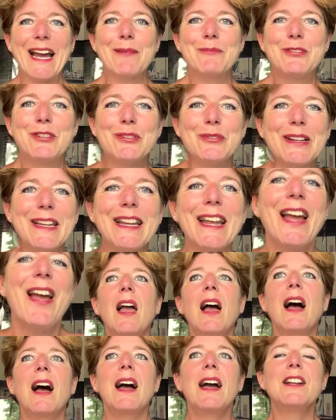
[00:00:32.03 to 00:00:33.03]
I'm doing.
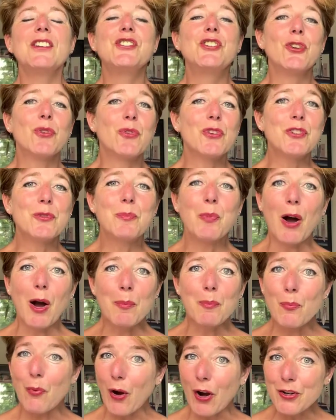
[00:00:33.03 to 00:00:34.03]
I joined
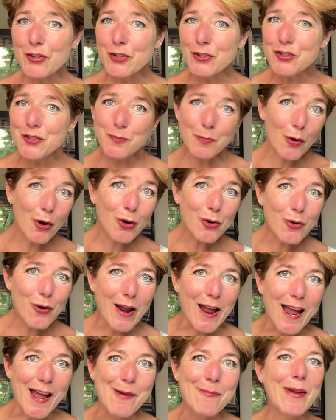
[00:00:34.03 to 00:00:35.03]
Bob Proctor's
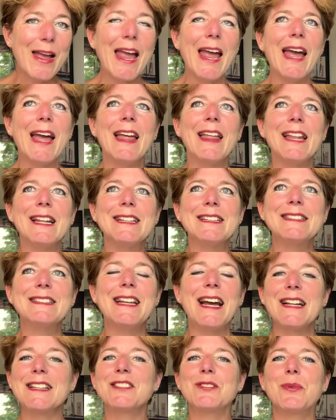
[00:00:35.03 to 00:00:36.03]
program, and
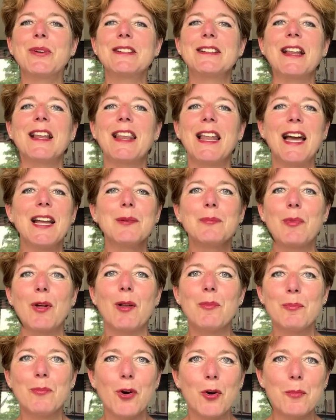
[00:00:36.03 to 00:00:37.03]
that's when the light
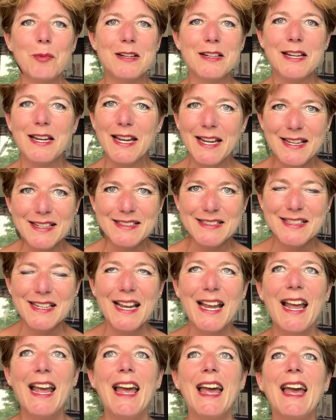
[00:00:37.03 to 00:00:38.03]
bulb moment hit,
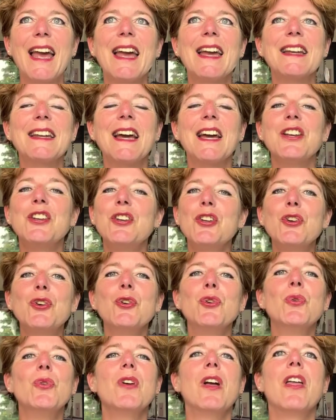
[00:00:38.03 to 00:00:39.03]
and I
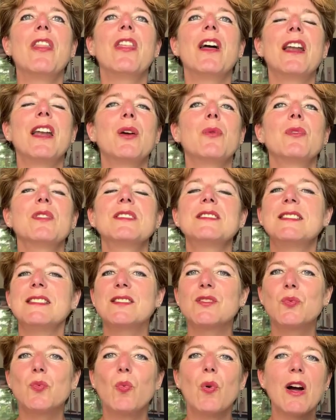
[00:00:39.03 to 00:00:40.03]
knew that it was
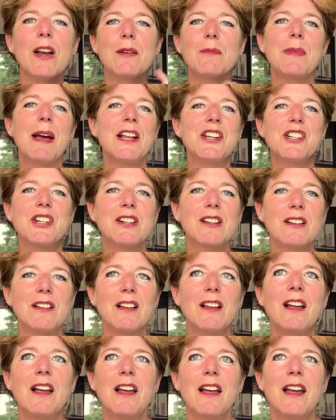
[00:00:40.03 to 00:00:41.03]
this one
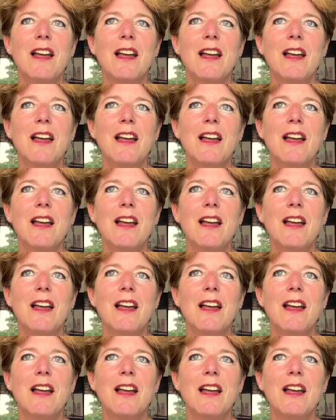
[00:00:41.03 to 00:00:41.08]
magical